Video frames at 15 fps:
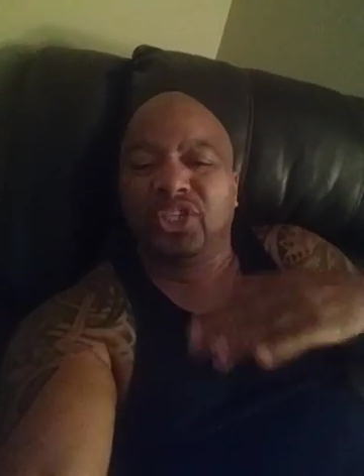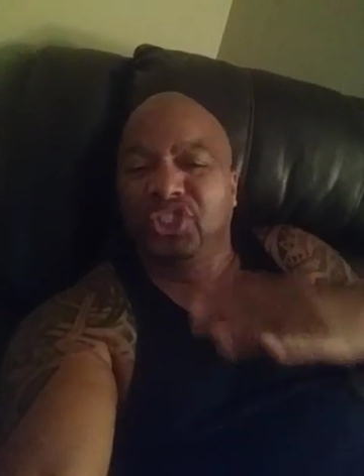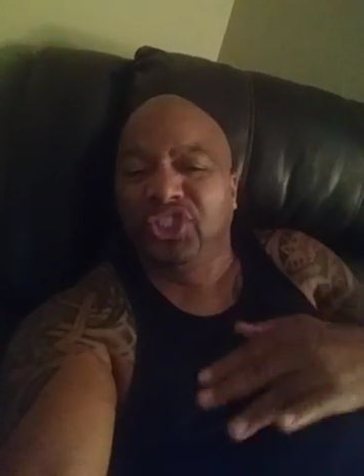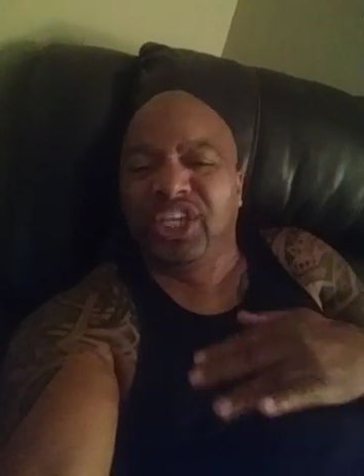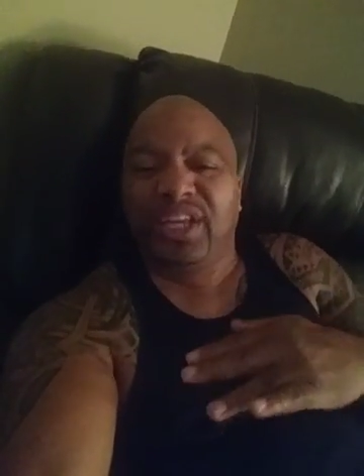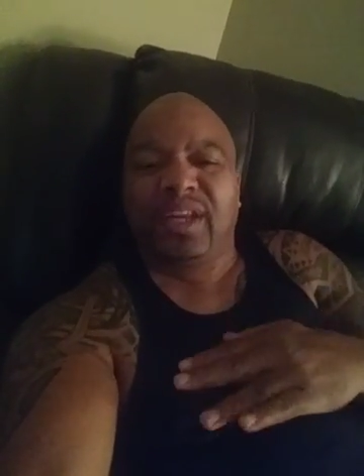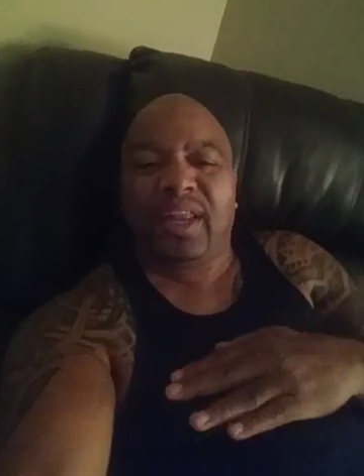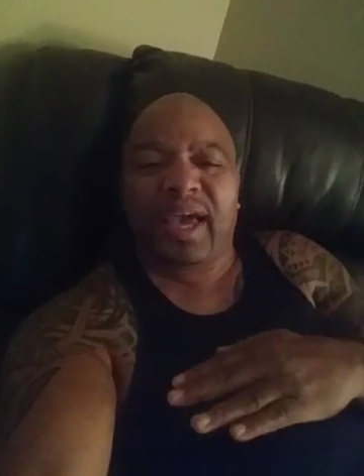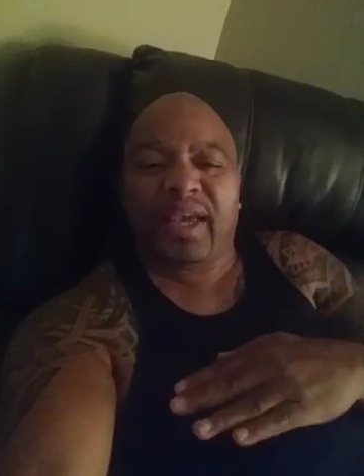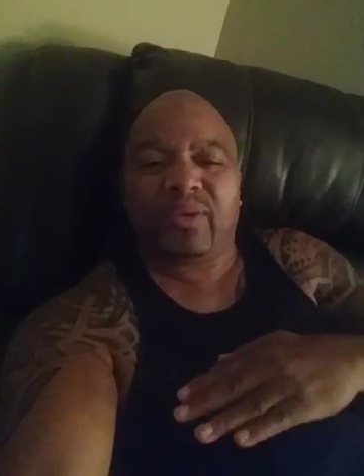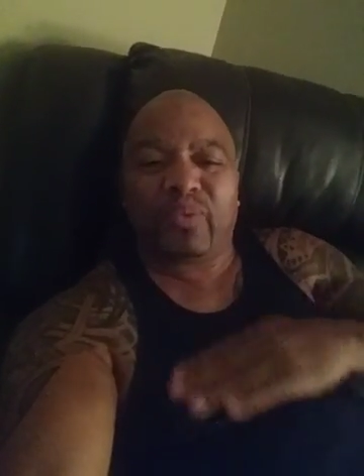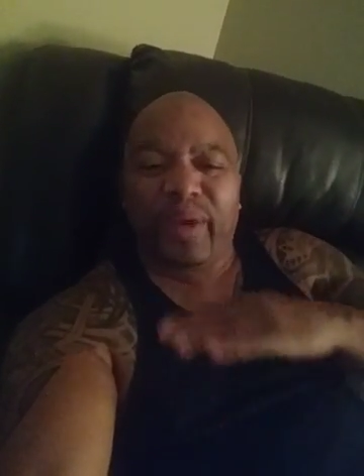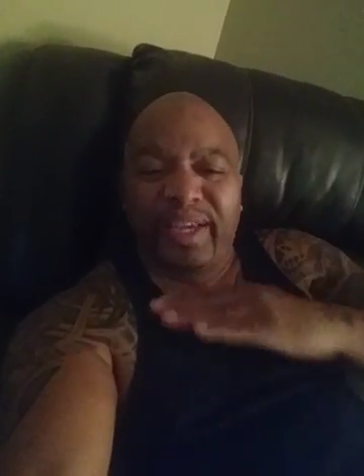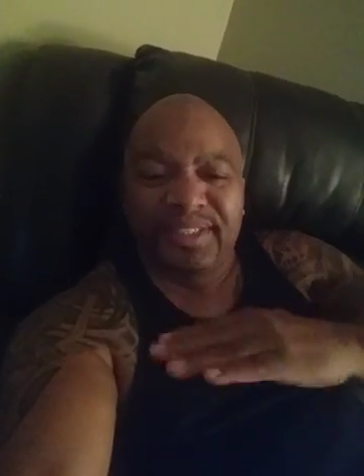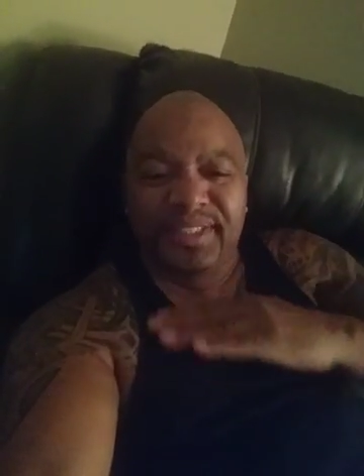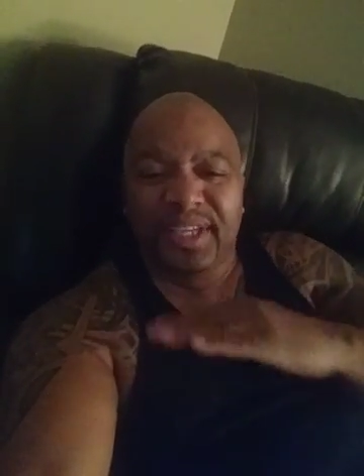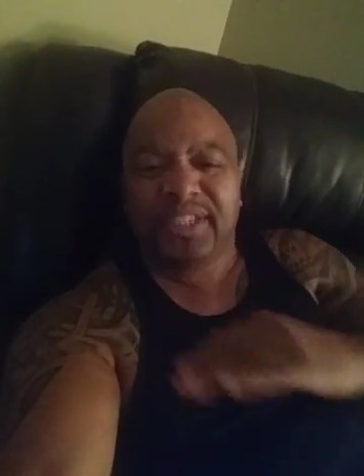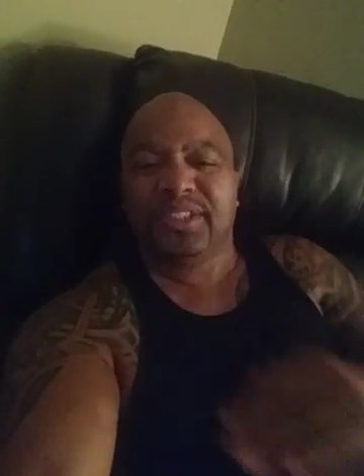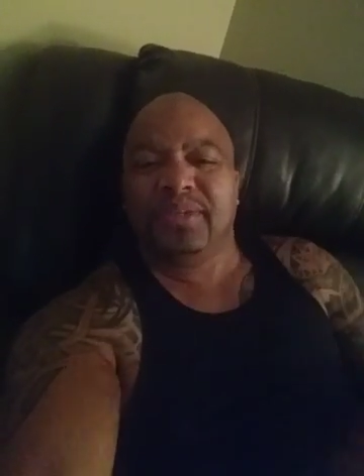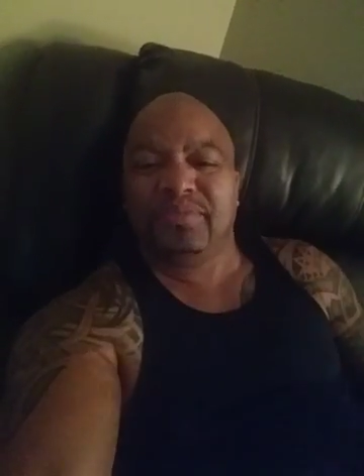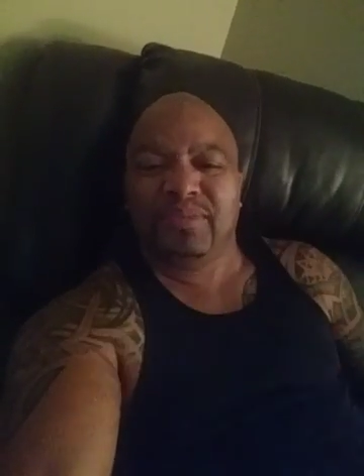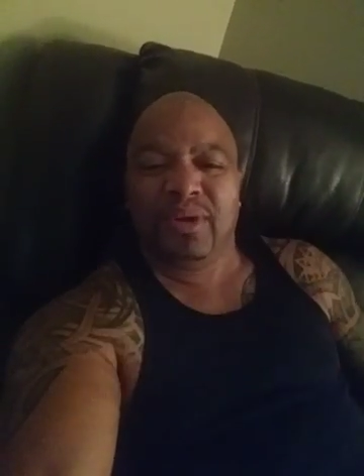shit like
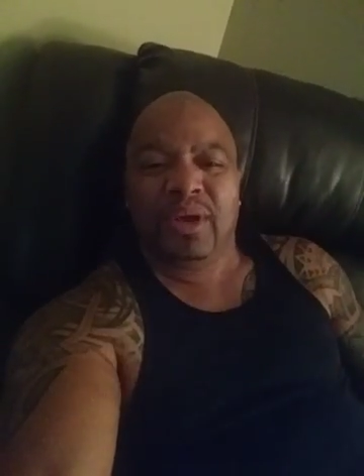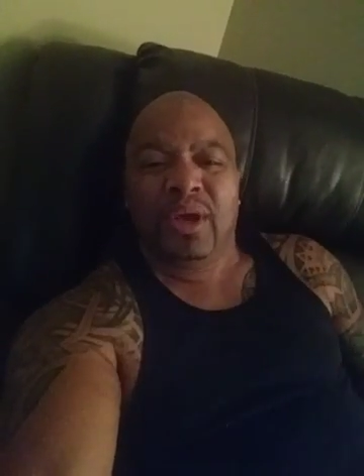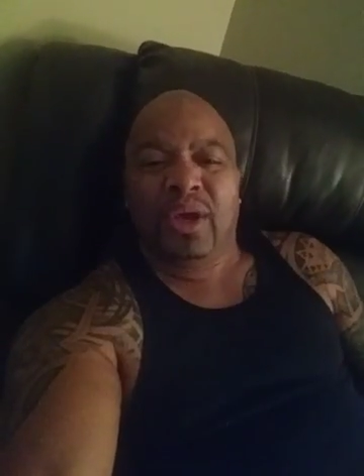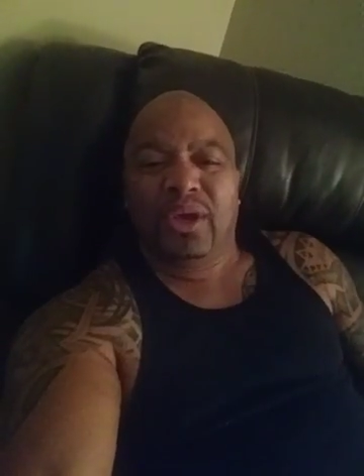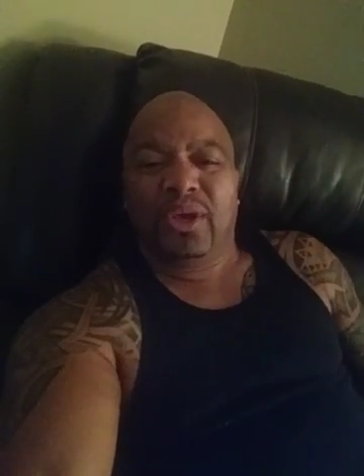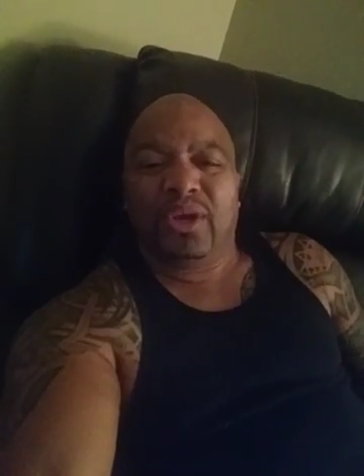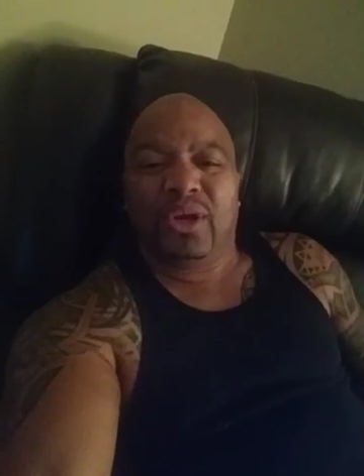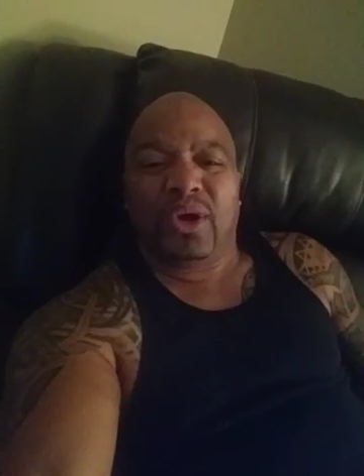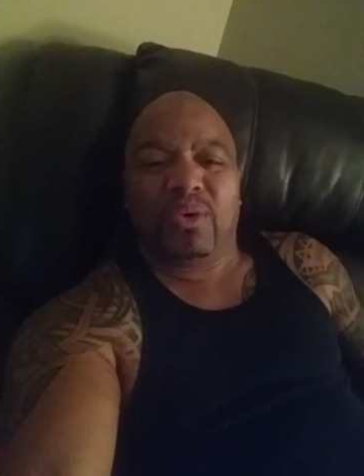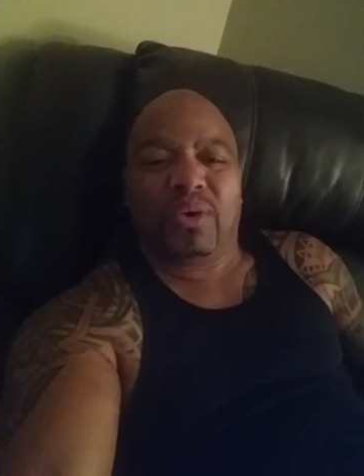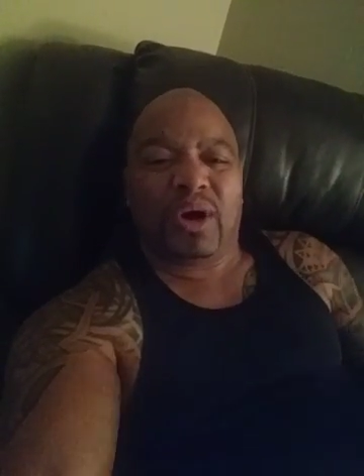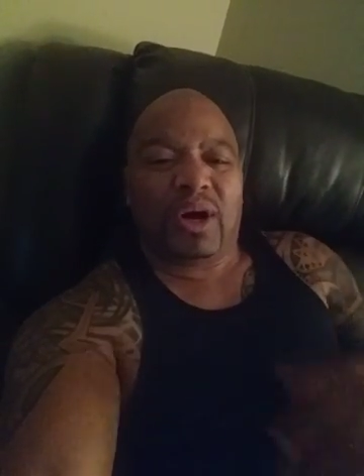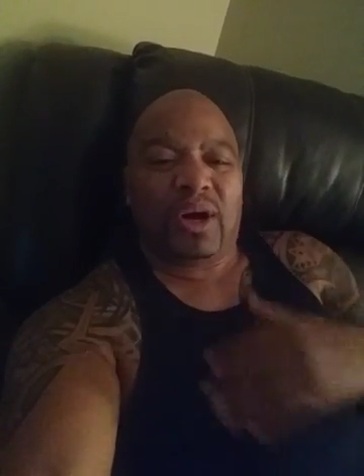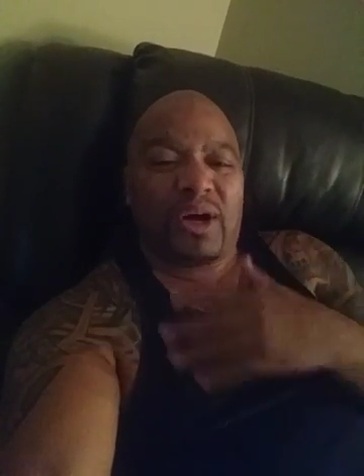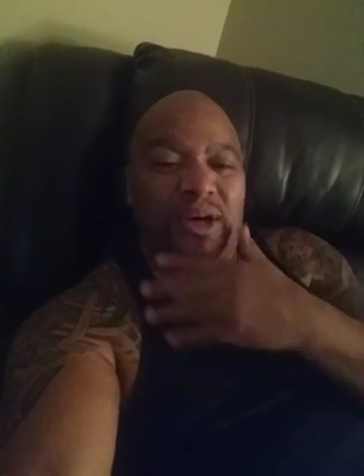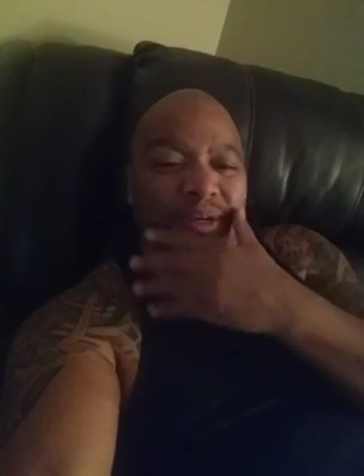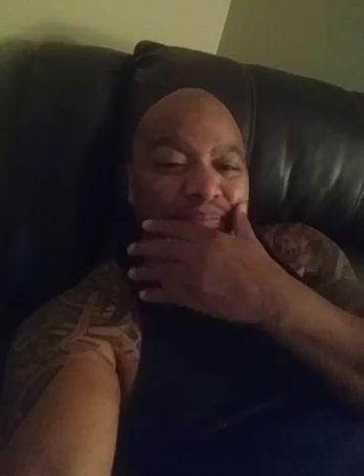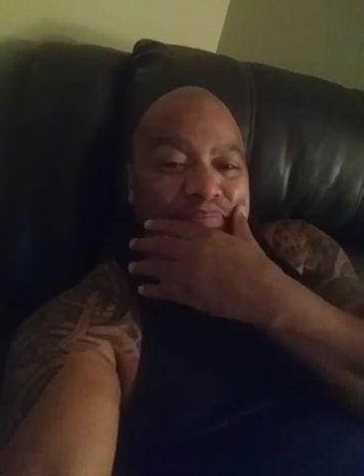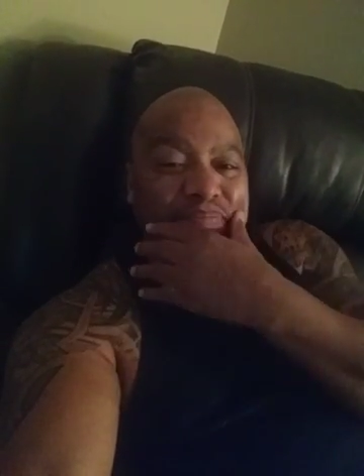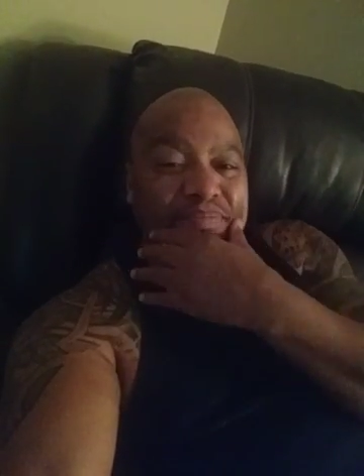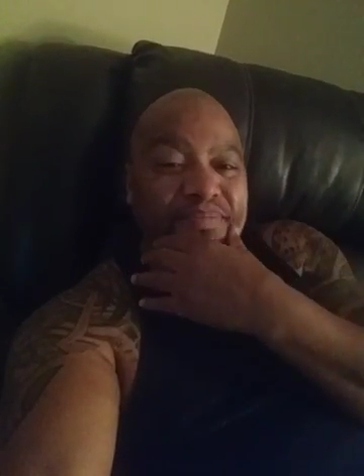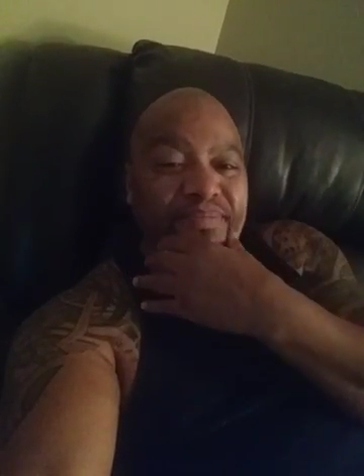racism, you
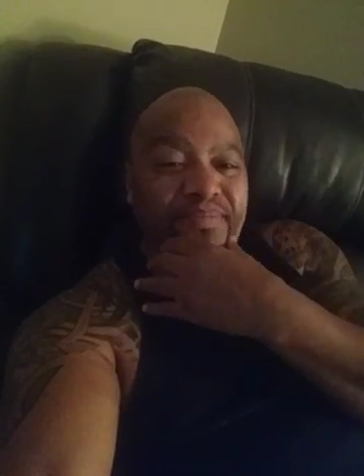know,